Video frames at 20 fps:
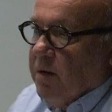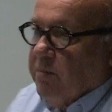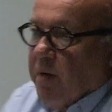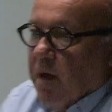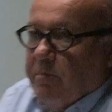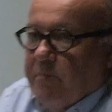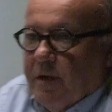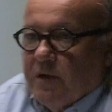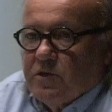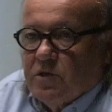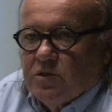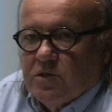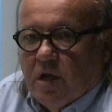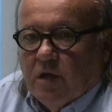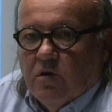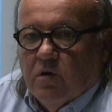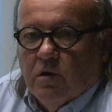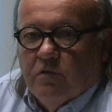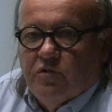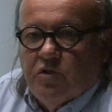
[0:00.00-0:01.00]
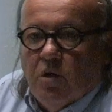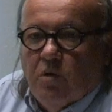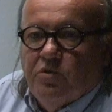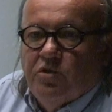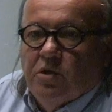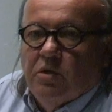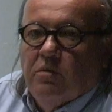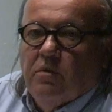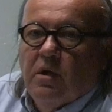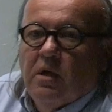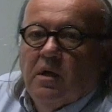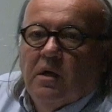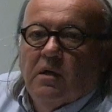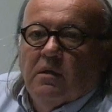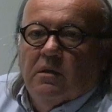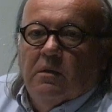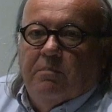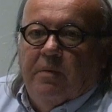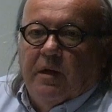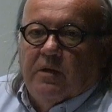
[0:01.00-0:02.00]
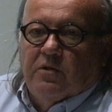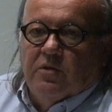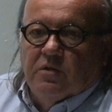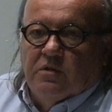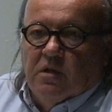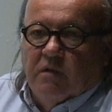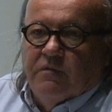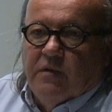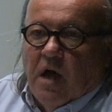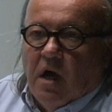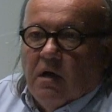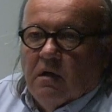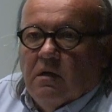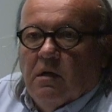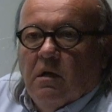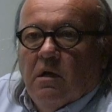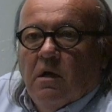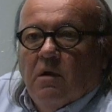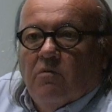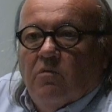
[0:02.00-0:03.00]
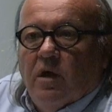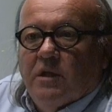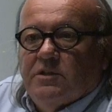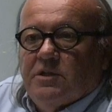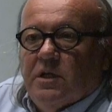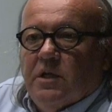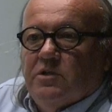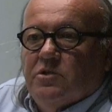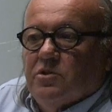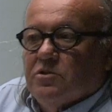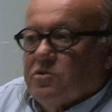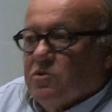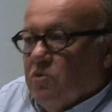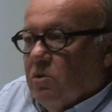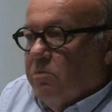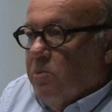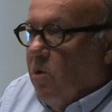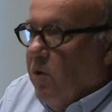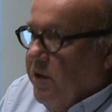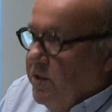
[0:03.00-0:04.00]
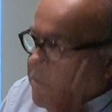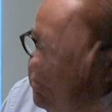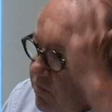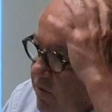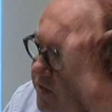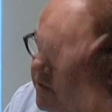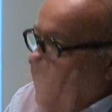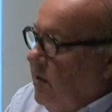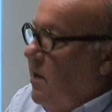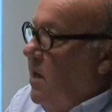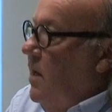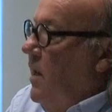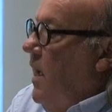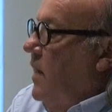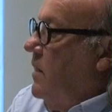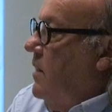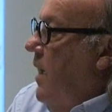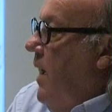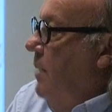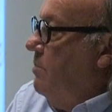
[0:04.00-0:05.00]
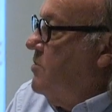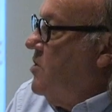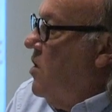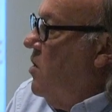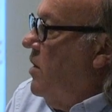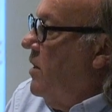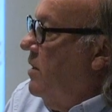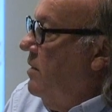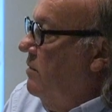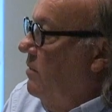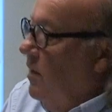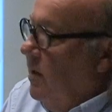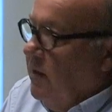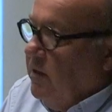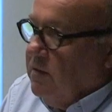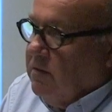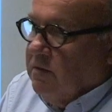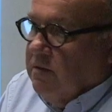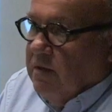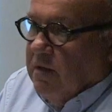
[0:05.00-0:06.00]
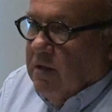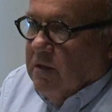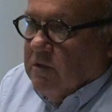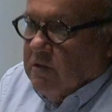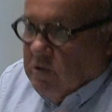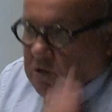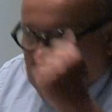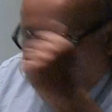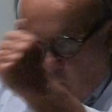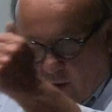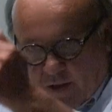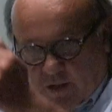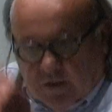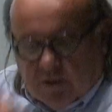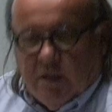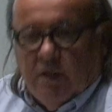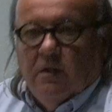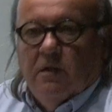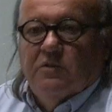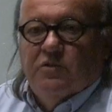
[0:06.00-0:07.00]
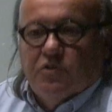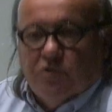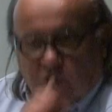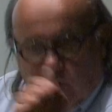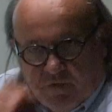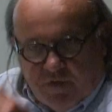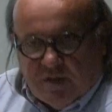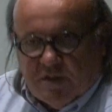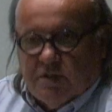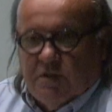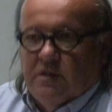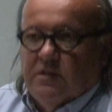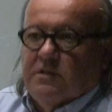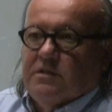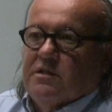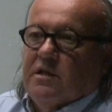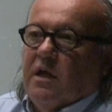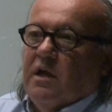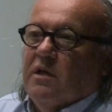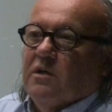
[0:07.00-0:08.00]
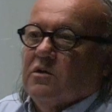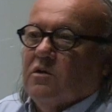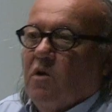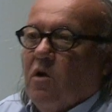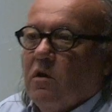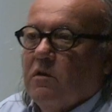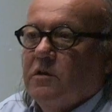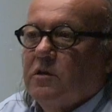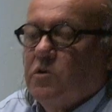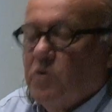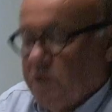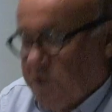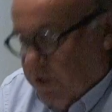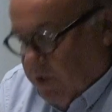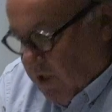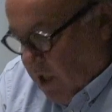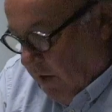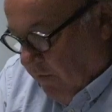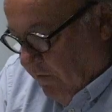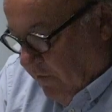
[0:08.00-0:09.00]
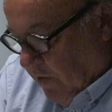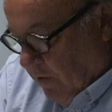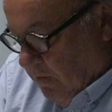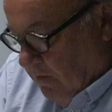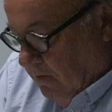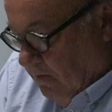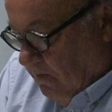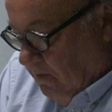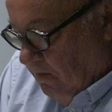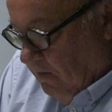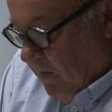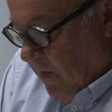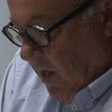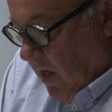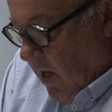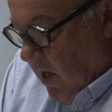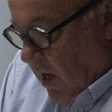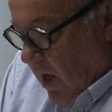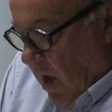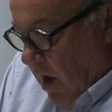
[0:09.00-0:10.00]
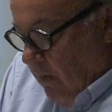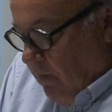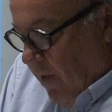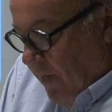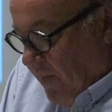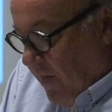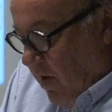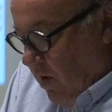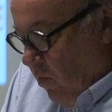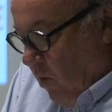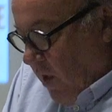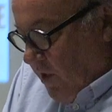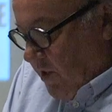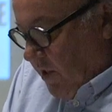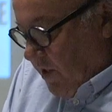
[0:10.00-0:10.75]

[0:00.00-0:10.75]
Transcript: my pictures, I could have showed you the pictures of young residential schoolboys with their cadet caps on, right? loyalty, service to the state, all the good stuff. But there was a